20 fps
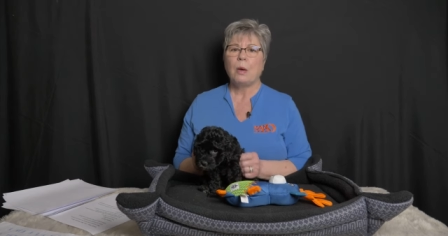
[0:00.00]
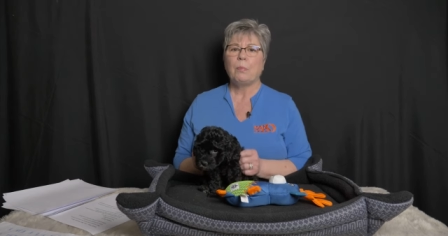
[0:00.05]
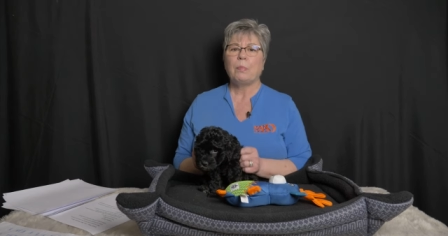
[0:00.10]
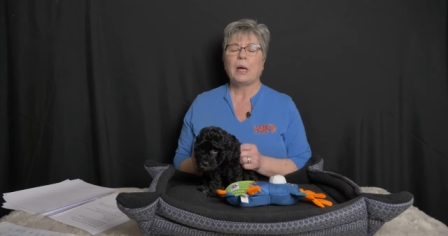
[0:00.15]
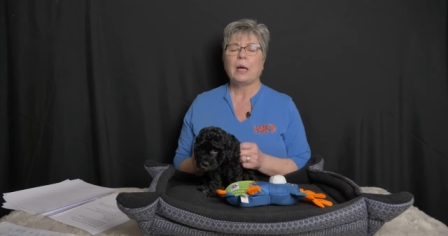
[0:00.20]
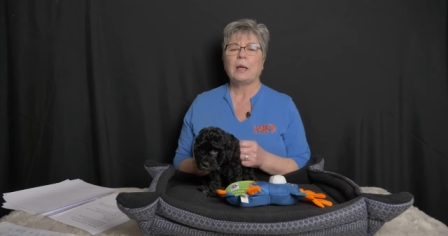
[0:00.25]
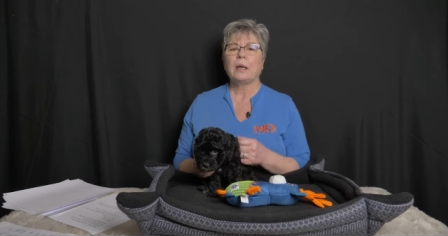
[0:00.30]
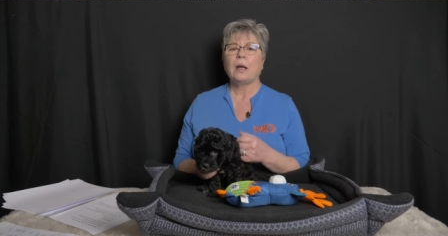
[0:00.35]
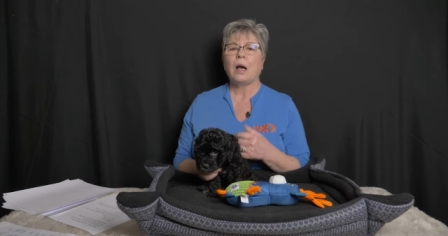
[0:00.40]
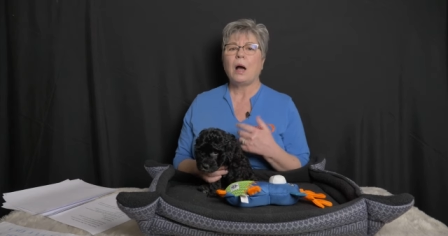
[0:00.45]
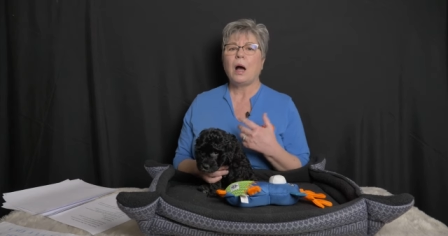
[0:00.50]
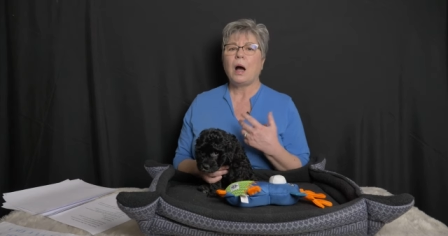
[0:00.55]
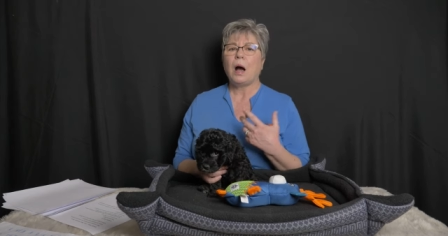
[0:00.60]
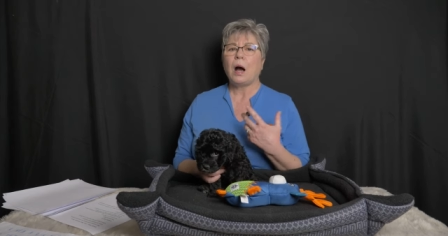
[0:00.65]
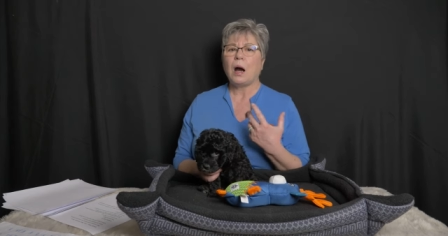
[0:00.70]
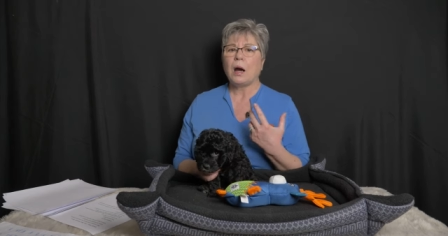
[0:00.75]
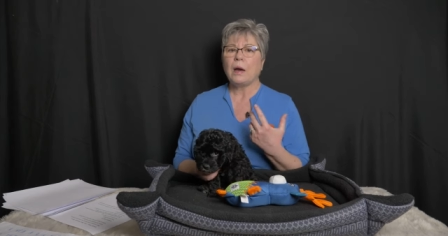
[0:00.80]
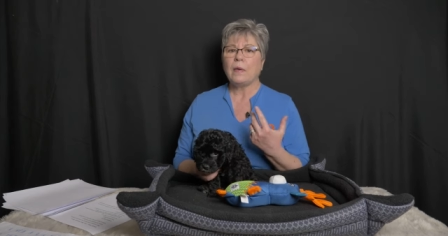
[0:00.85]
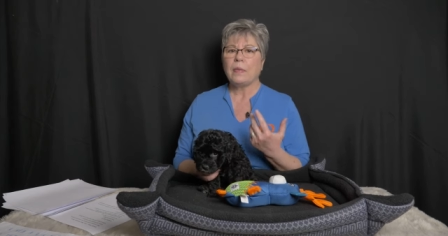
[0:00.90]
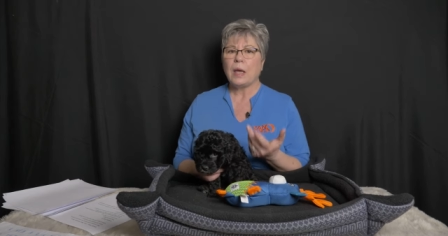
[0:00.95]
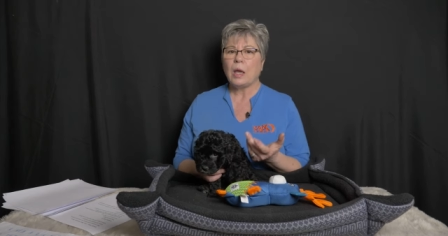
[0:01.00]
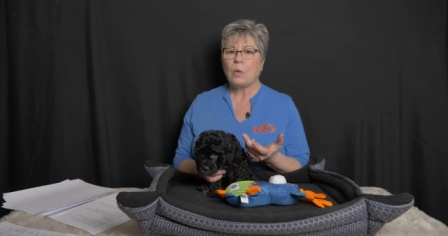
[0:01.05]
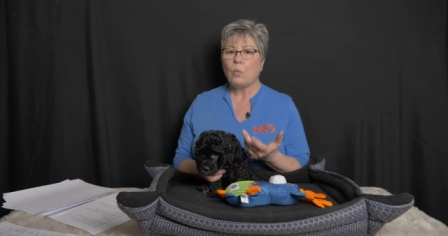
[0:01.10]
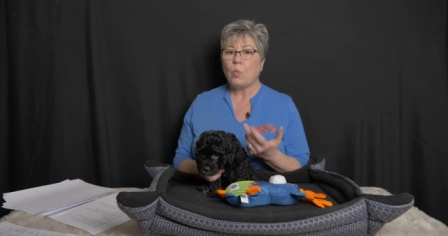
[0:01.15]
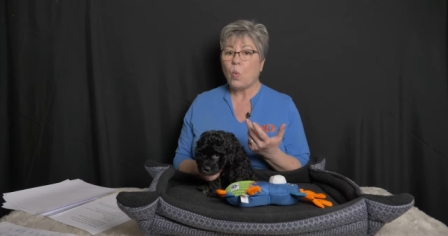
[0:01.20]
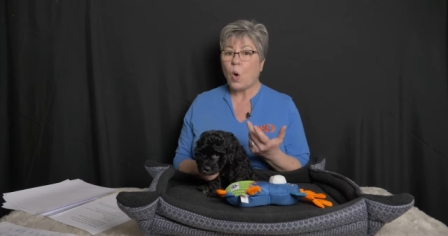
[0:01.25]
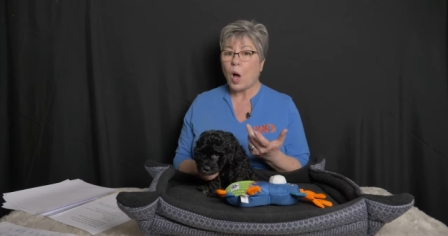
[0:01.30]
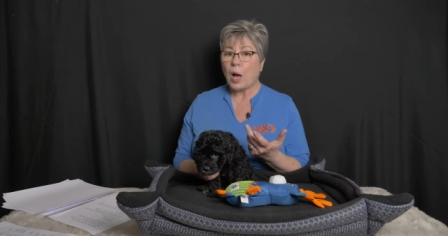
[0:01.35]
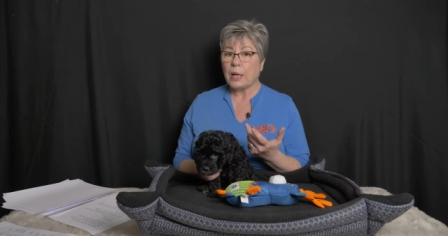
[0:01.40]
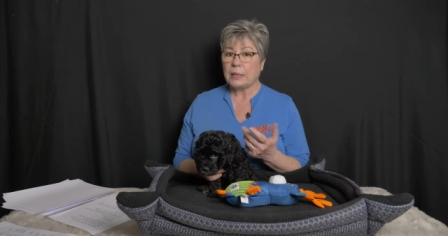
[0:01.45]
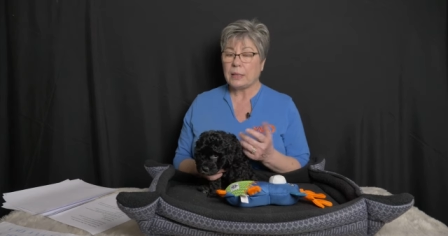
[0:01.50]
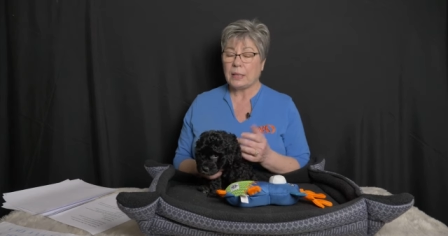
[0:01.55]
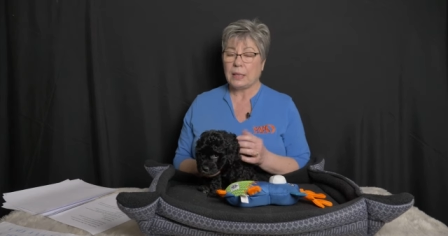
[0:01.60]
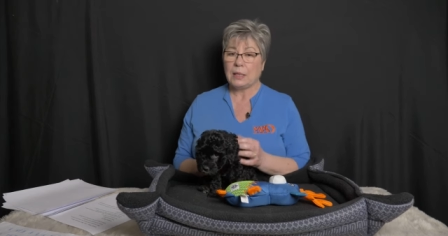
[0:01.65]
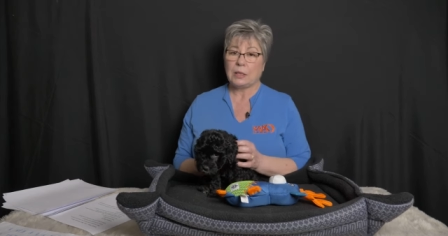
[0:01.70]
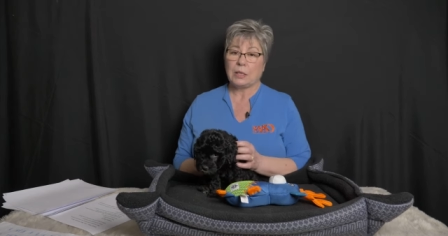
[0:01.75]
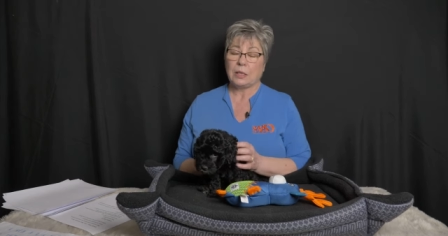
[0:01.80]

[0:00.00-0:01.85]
but are they wanting